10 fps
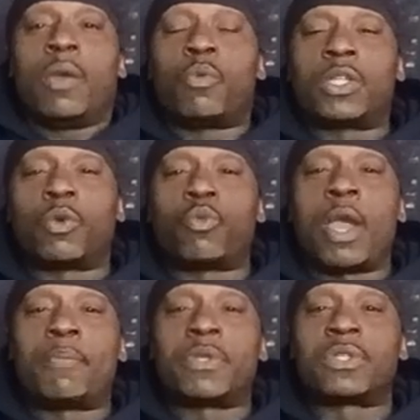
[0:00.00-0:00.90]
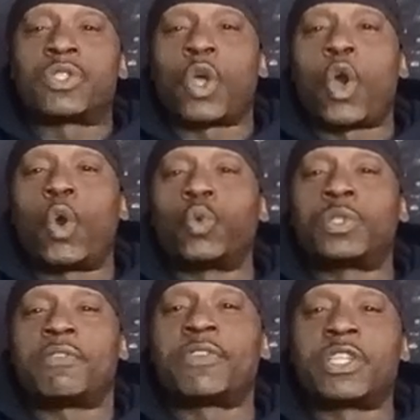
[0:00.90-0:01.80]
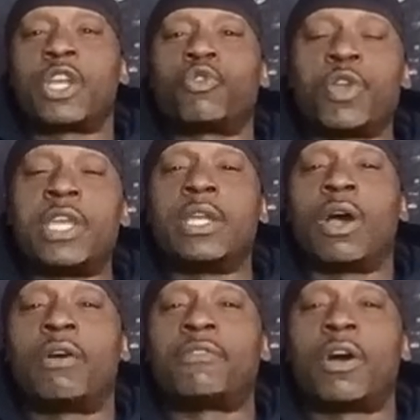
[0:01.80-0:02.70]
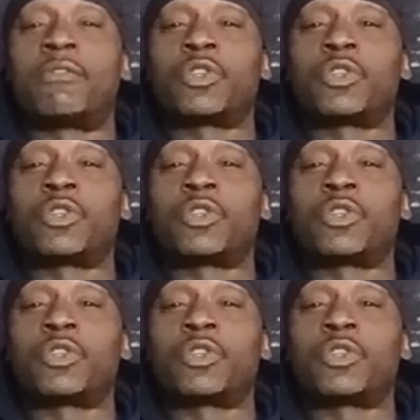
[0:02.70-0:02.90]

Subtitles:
with the weapons, it's a whole different degree of